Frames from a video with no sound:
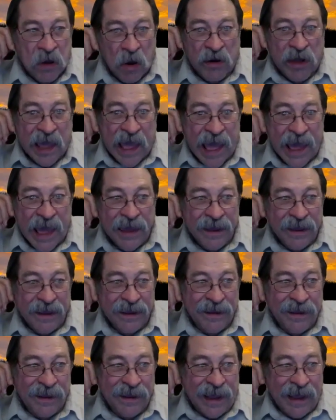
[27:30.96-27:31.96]
okay,
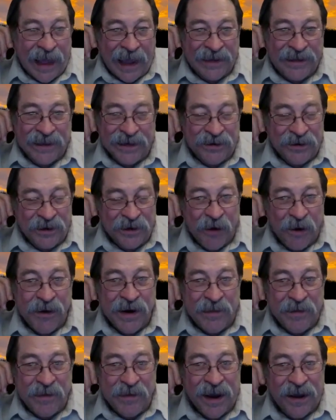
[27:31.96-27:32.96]
I didn't know
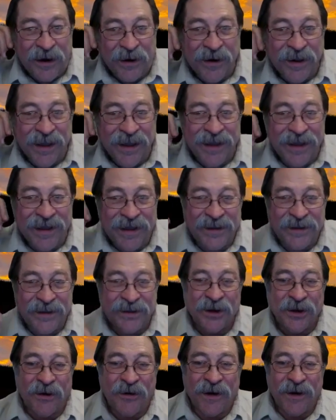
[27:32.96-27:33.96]
any better.
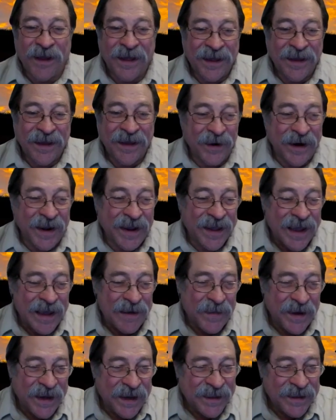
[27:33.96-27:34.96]
So when I
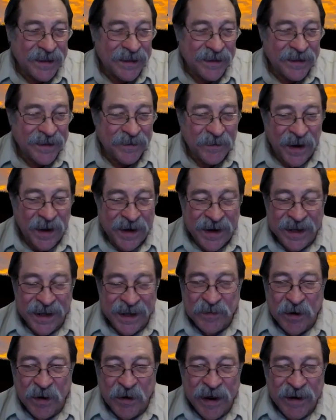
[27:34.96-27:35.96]
got my
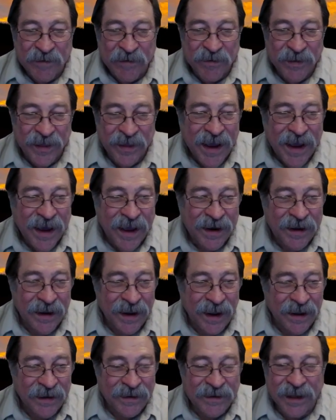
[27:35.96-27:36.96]
next bow after that,
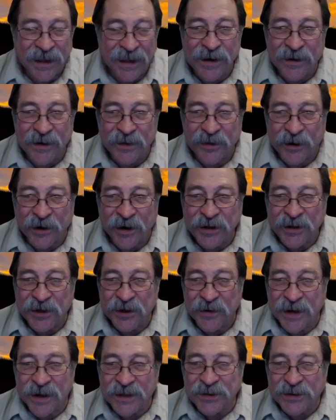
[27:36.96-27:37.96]
I needed a
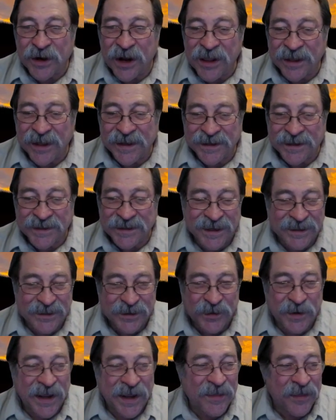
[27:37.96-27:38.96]
32-inch draw length because
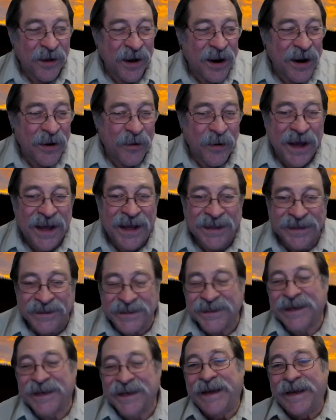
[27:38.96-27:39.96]
that's what I thought I
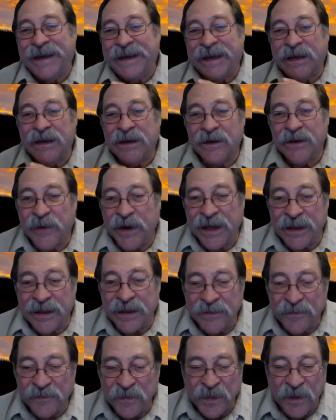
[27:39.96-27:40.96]
was.
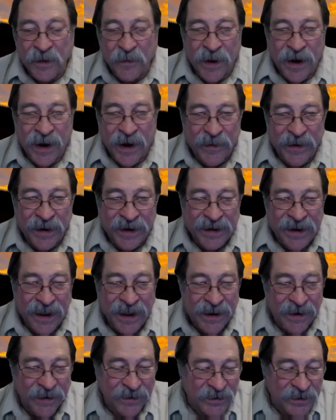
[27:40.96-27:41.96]
Well, when I went
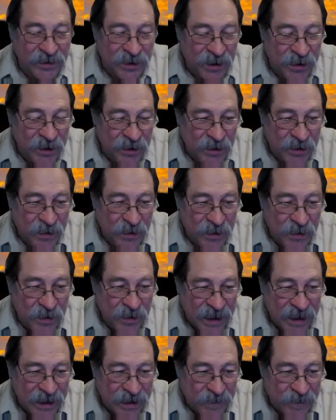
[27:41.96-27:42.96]
down to